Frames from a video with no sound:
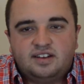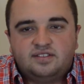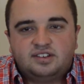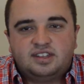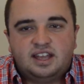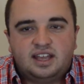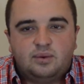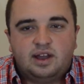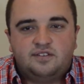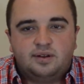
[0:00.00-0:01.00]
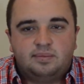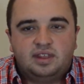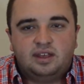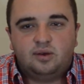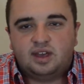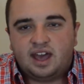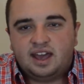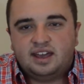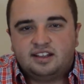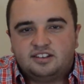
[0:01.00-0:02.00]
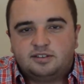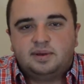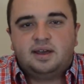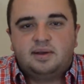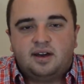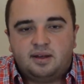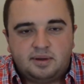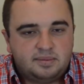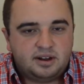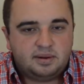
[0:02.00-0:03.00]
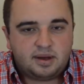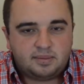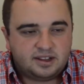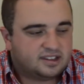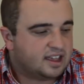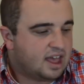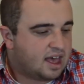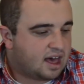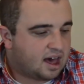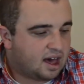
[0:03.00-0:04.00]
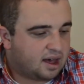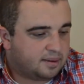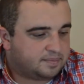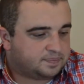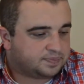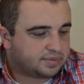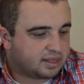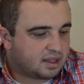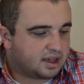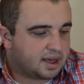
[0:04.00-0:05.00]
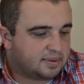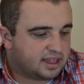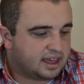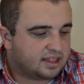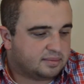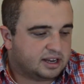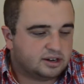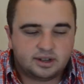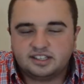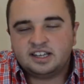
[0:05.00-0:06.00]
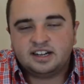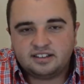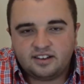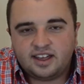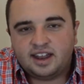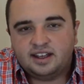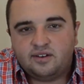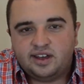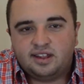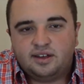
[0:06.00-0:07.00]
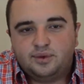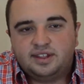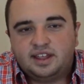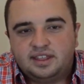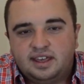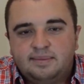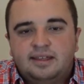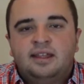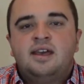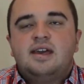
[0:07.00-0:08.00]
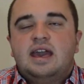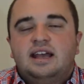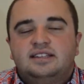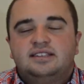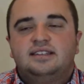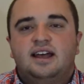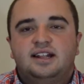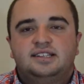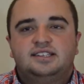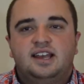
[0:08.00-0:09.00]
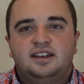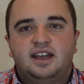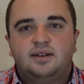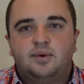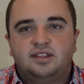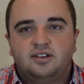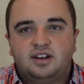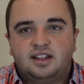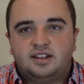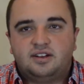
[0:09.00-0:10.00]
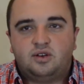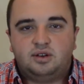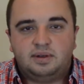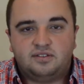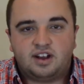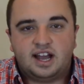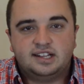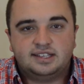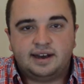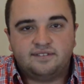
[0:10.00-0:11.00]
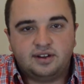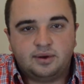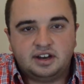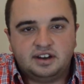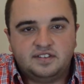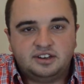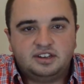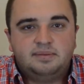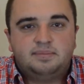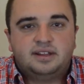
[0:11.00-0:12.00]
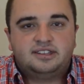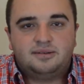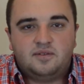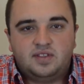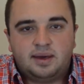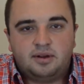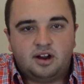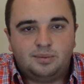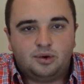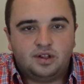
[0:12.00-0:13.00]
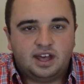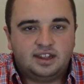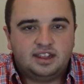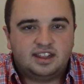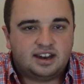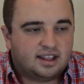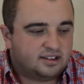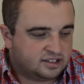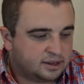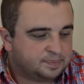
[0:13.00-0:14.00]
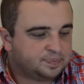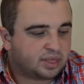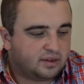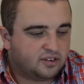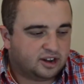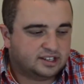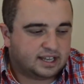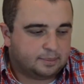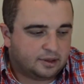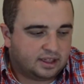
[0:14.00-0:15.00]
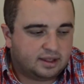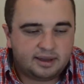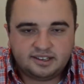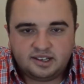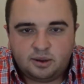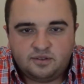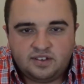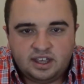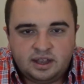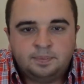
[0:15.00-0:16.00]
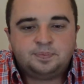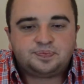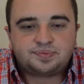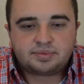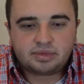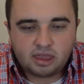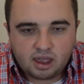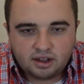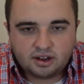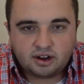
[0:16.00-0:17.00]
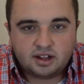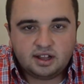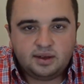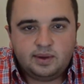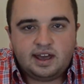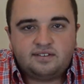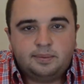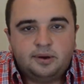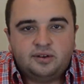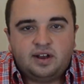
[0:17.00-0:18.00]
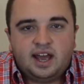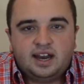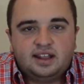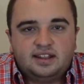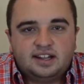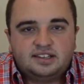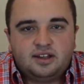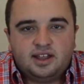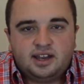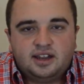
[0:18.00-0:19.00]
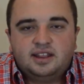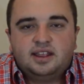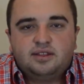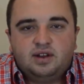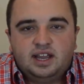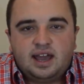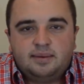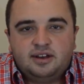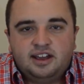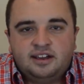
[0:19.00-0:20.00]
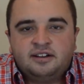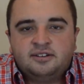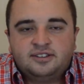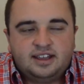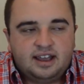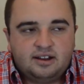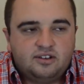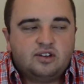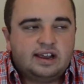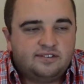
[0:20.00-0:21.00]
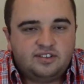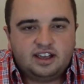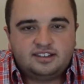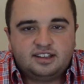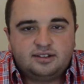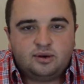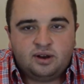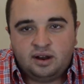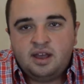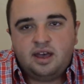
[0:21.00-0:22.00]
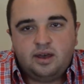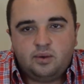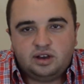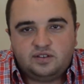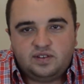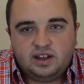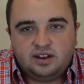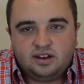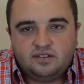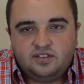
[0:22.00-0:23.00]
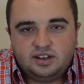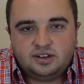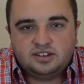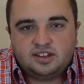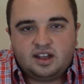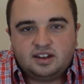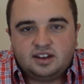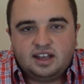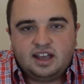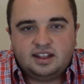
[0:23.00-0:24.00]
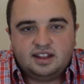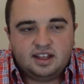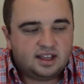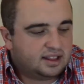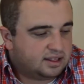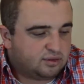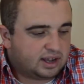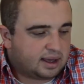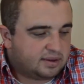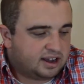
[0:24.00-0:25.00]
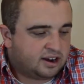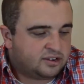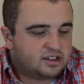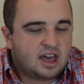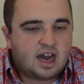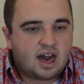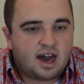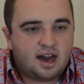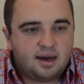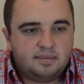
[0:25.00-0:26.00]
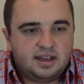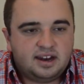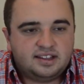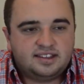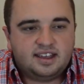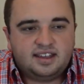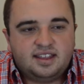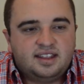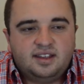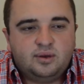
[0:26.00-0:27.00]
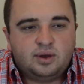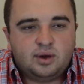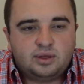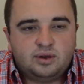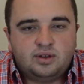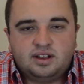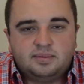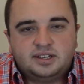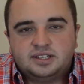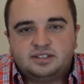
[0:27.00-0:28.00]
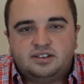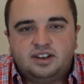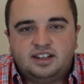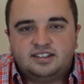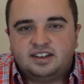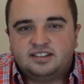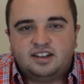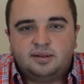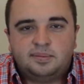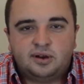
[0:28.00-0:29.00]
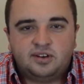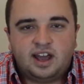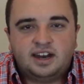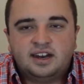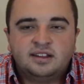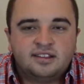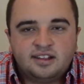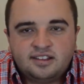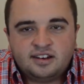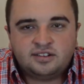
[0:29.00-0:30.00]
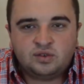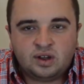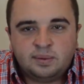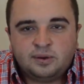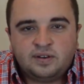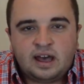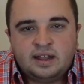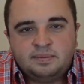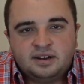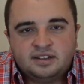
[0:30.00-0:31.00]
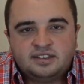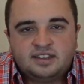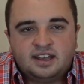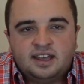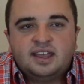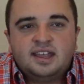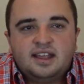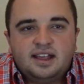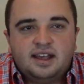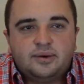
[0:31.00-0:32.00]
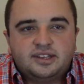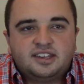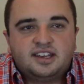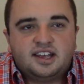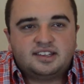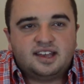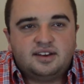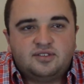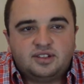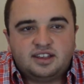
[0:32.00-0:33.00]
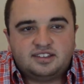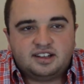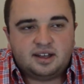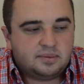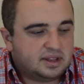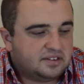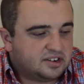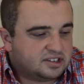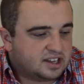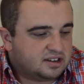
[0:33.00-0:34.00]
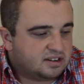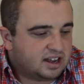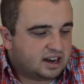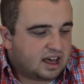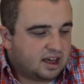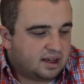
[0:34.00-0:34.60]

of just taking away from the UK. It's just becoming all about Mary Poppins. A couple of the other major ones, and it's all kind of going along with that theme. It's not said yet whether or not there are going to be rides in every one individually, but some of them are more likely than others. For example, in the Mexico pavilion, currently we have a boat ride that's called the Three Caballeros Grand Fiesta Tour, which features Donald and the Three Caballeros. And it's like you go through and there are a bunch of screens and it's a little boat ride, and it's an enjoyable ride, but it's like it was like a sign for things to come when they first entered it.